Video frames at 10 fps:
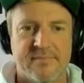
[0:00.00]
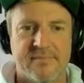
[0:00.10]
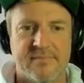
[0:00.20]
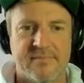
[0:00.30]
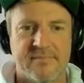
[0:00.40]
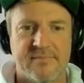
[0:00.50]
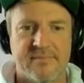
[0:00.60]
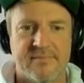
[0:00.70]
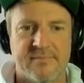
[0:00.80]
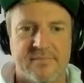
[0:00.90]

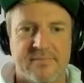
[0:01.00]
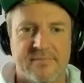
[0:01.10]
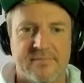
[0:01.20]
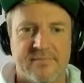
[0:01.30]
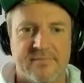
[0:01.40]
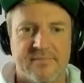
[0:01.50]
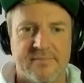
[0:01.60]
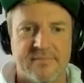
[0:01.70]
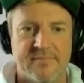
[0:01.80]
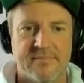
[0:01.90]

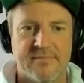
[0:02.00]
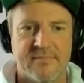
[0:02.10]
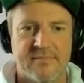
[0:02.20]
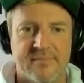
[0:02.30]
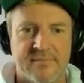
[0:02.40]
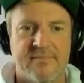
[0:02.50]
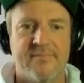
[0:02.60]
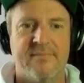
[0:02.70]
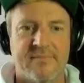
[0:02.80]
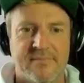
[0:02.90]

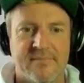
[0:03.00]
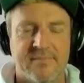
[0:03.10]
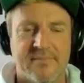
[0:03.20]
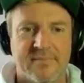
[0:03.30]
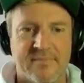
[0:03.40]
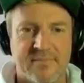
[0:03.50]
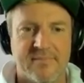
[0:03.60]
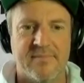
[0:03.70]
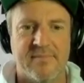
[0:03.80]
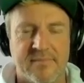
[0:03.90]

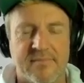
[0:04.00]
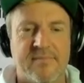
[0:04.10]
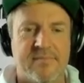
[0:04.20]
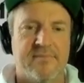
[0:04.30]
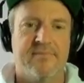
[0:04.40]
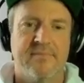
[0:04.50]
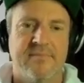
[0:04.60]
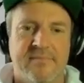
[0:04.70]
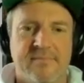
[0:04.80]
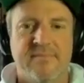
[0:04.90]

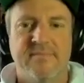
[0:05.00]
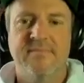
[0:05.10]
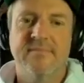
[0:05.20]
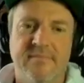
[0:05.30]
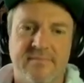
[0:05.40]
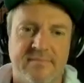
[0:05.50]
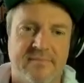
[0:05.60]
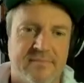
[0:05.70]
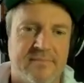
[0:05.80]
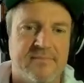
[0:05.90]

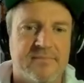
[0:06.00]
This person isn't speaking.